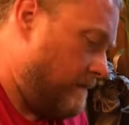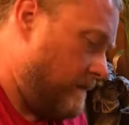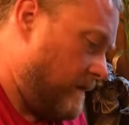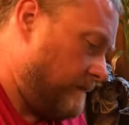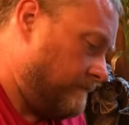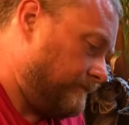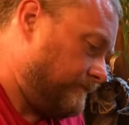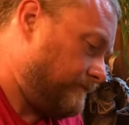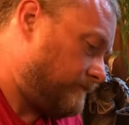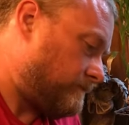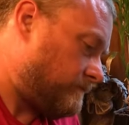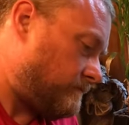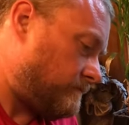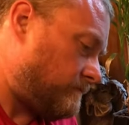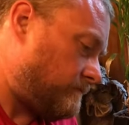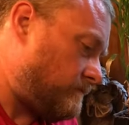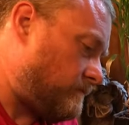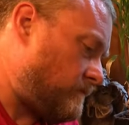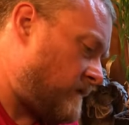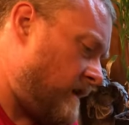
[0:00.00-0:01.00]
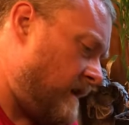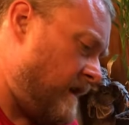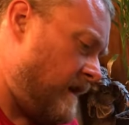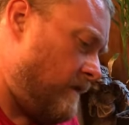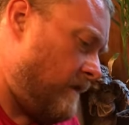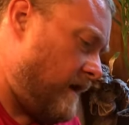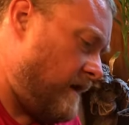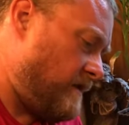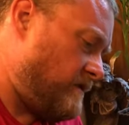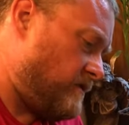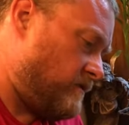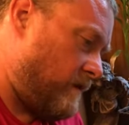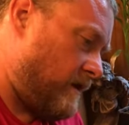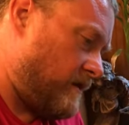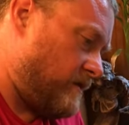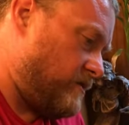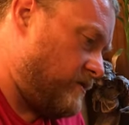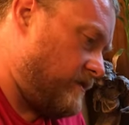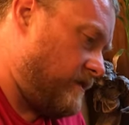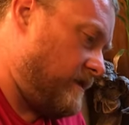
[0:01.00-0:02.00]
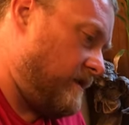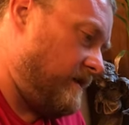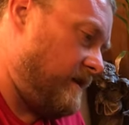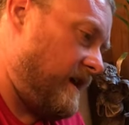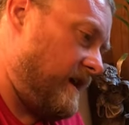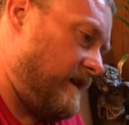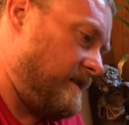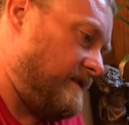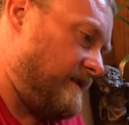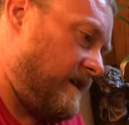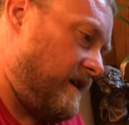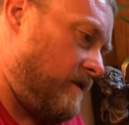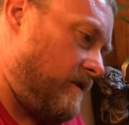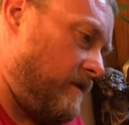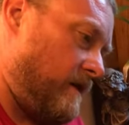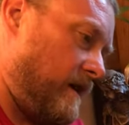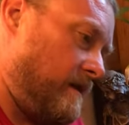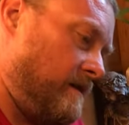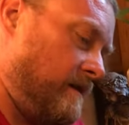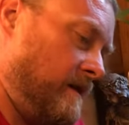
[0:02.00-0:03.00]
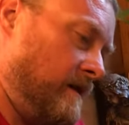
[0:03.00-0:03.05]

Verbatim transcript: But anyway, just wanted to show you guys how uh,